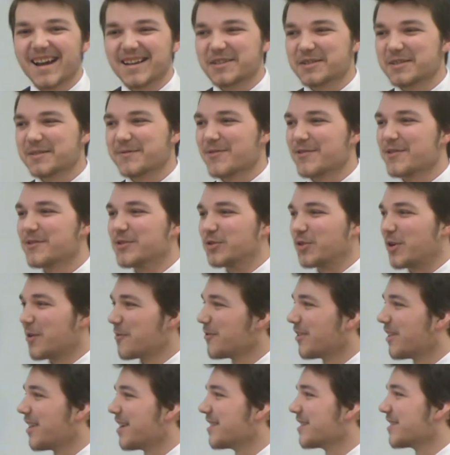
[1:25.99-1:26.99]
it's just a very
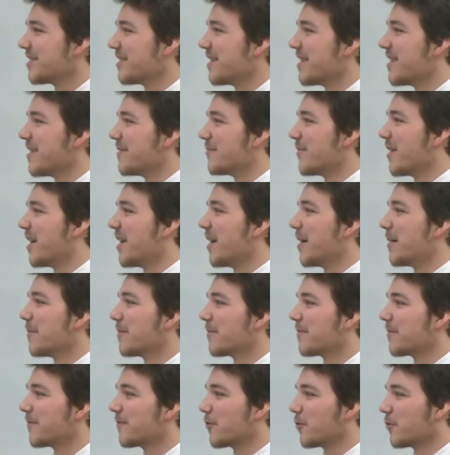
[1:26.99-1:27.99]
generalized name
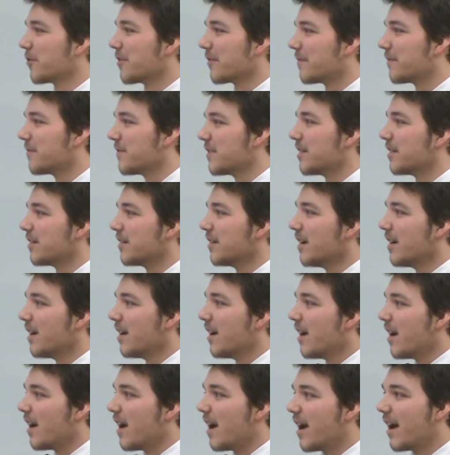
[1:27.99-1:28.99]
um, for the fee.
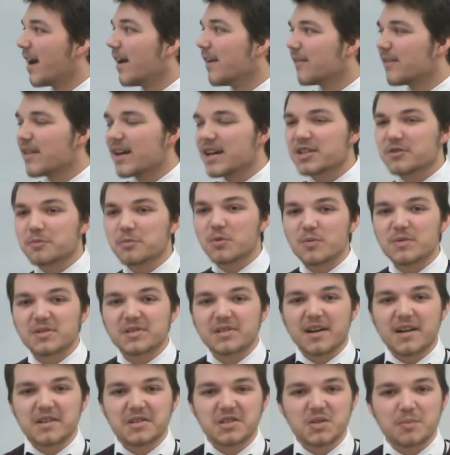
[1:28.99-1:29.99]
And that's from the
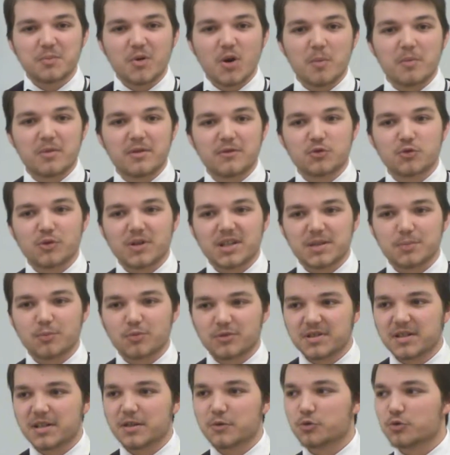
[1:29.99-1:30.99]
Wisconsin Department of
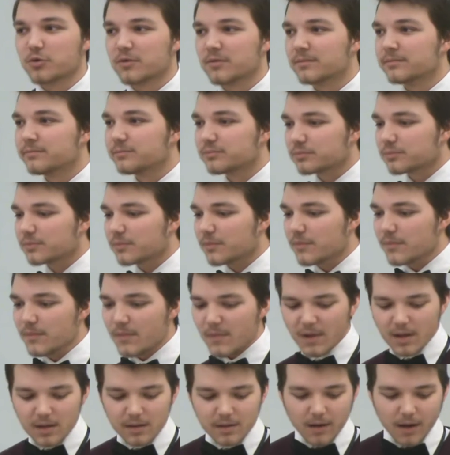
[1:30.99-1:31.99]
Transportation.
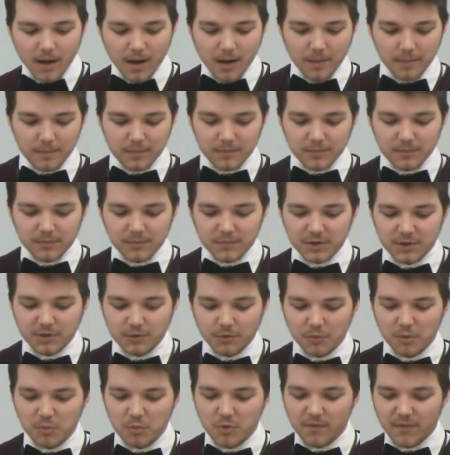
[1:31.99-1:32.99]
Um,
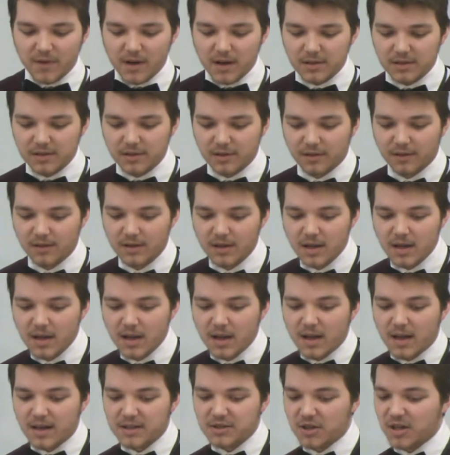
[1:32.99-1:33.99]
so we'll move on here
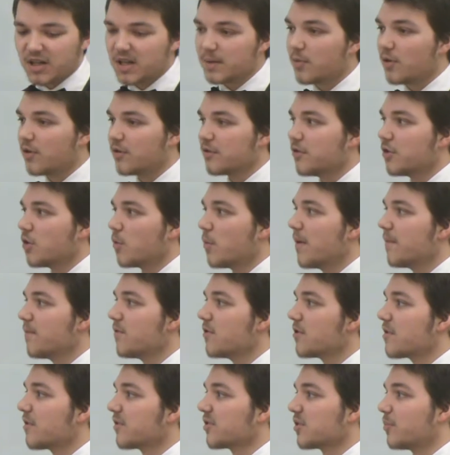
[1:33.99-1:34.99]
and talk about you know what
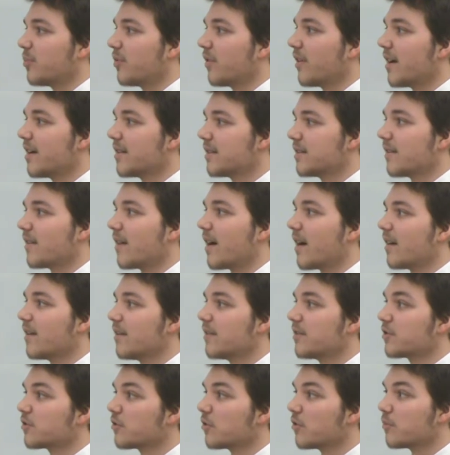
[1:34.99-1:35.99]
vehicles apply to
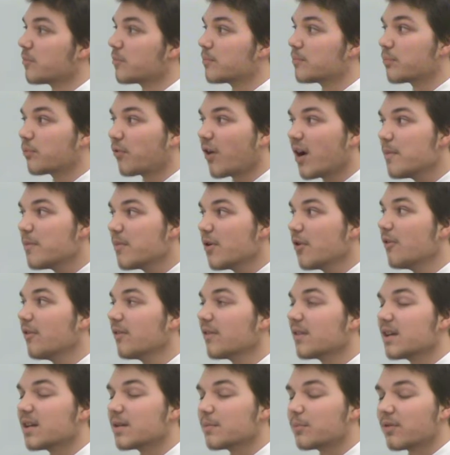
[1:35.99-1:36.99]
that. And so
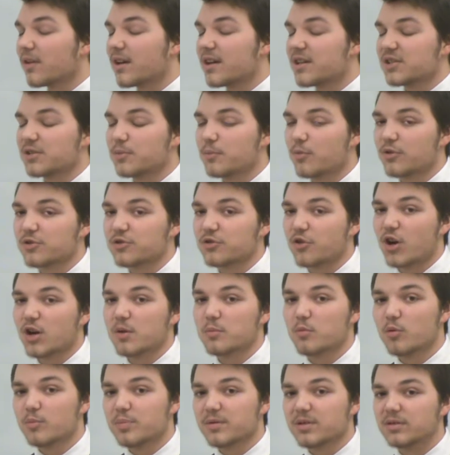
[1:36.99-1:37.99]
primarily it applies to most
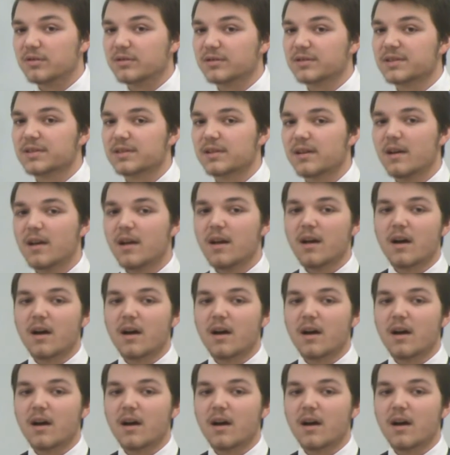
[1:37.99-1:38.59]
automobiles